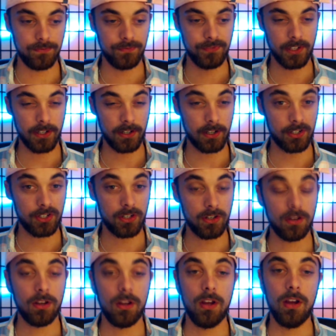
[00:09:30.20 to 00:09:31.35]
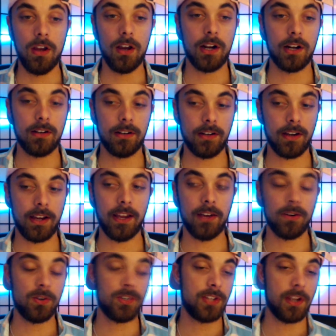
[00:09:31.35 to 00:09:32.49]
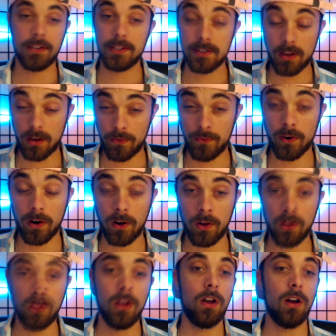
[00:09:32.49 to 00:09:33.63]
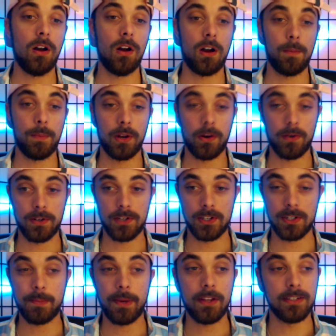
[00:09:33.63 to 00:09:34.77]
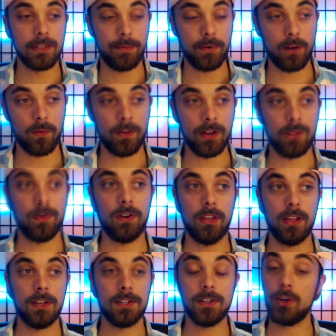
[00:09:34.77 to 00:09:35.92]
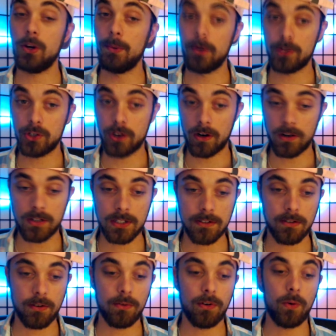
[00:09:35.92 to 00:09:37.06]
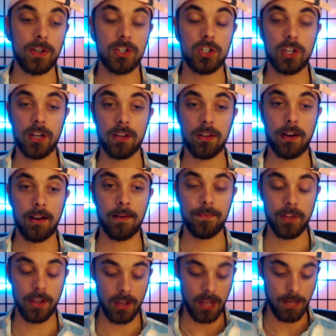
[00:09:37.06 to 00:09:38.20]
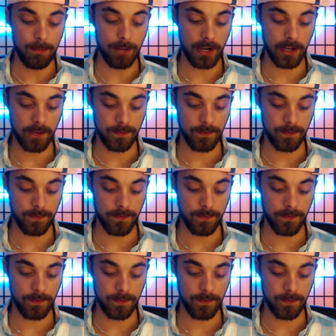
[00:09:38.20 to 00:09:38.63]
connection. And I understand it's not for all. It just depends upon what really is in your birth chart, so always check that. But,